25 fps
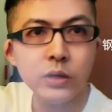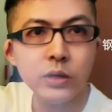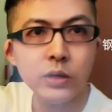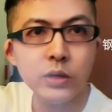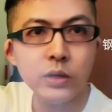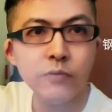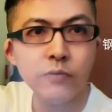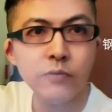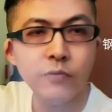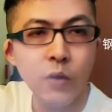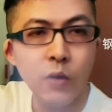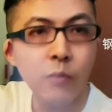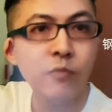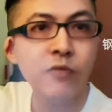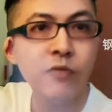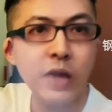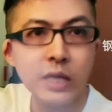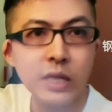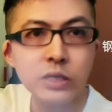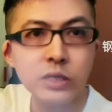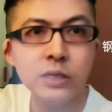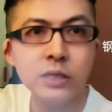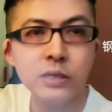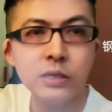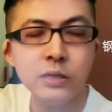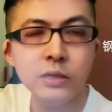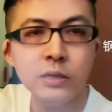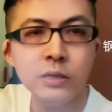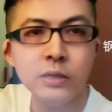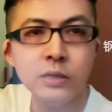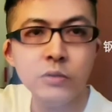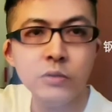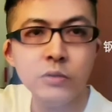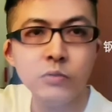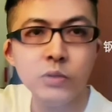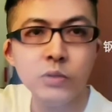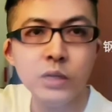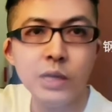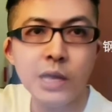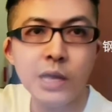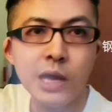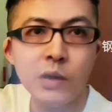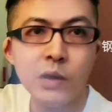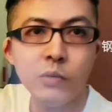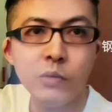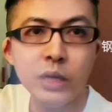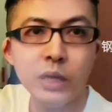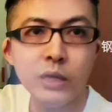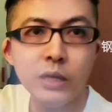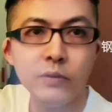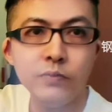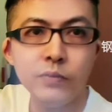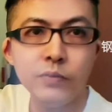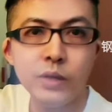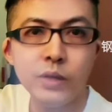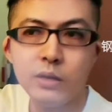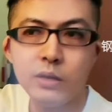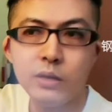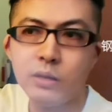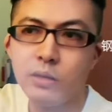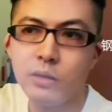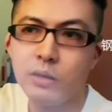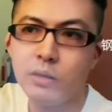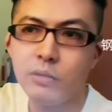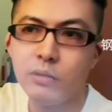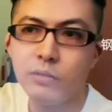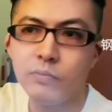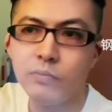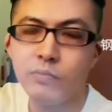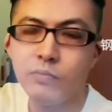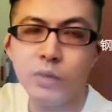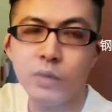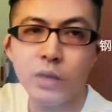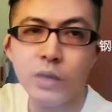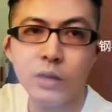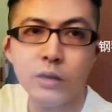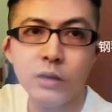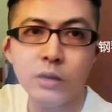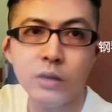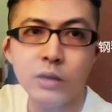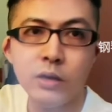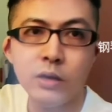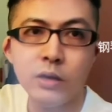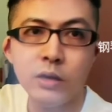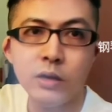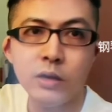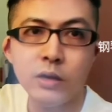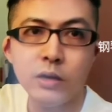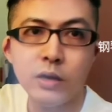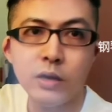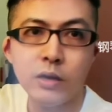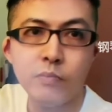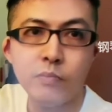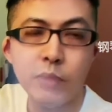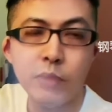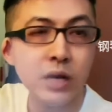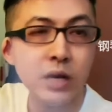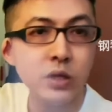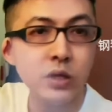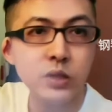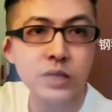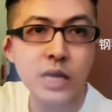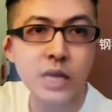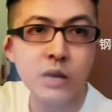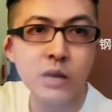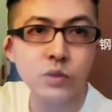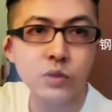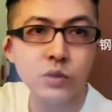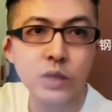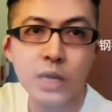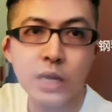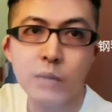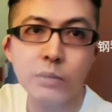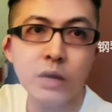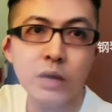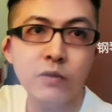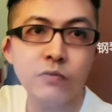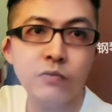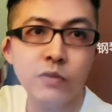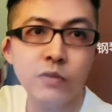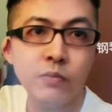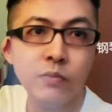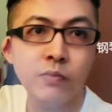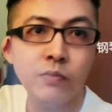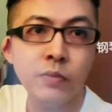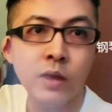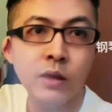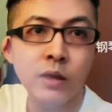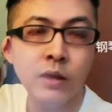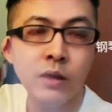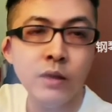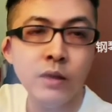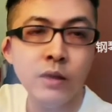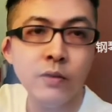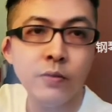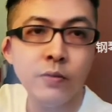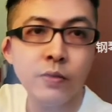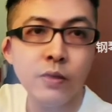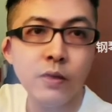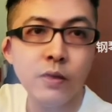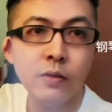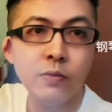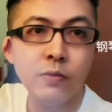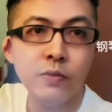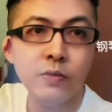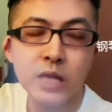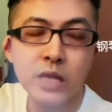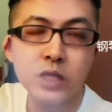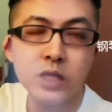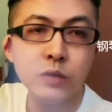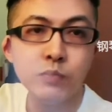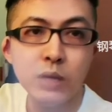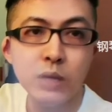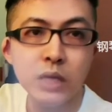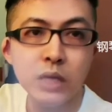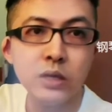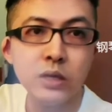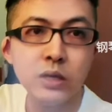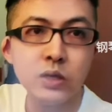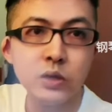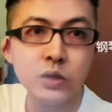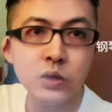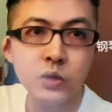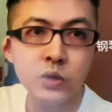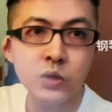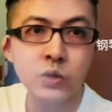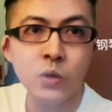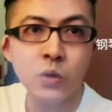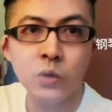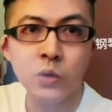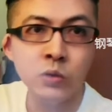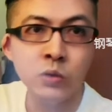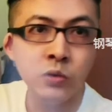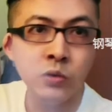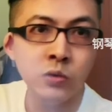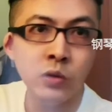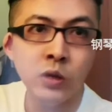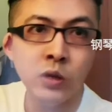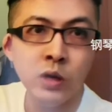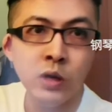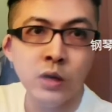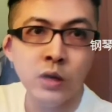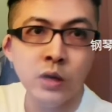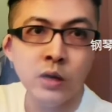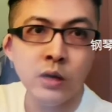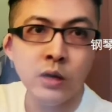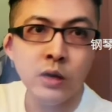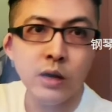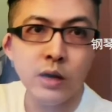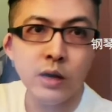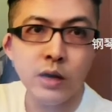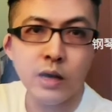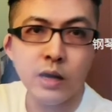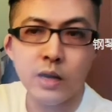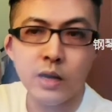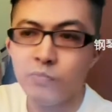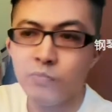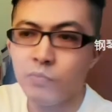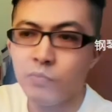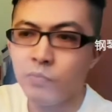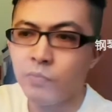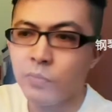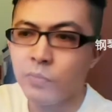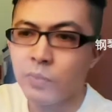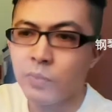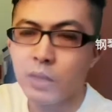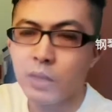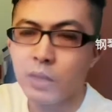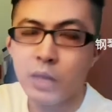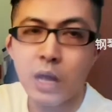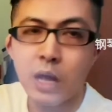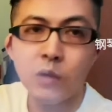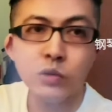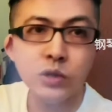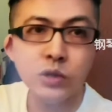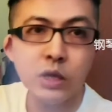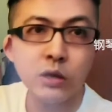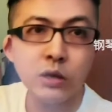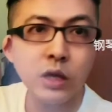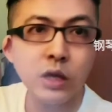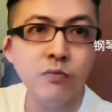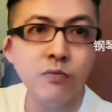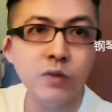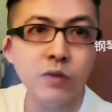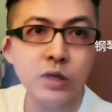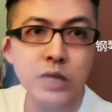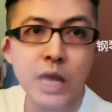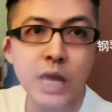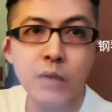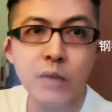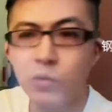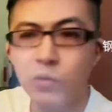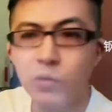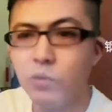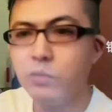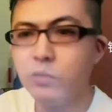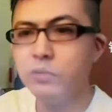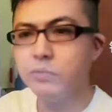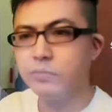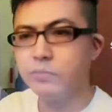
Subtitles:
form factor, allowing a better sound to come out from their speakers. So I shall give a demo